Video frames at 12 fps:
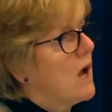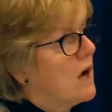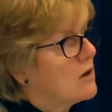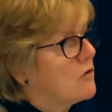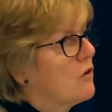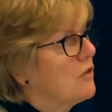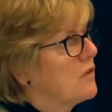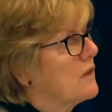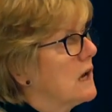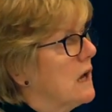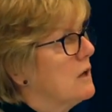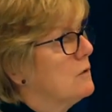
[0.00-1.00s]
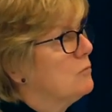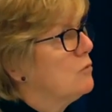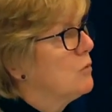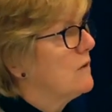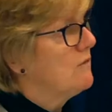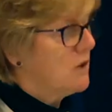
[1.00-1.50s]
across the globe
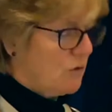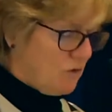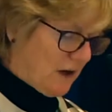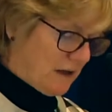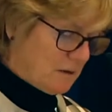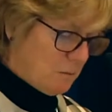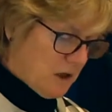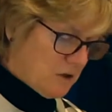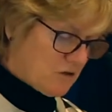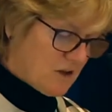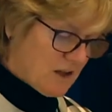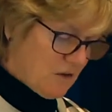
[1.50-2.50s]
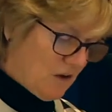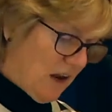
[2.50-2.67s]
we've used antibiotics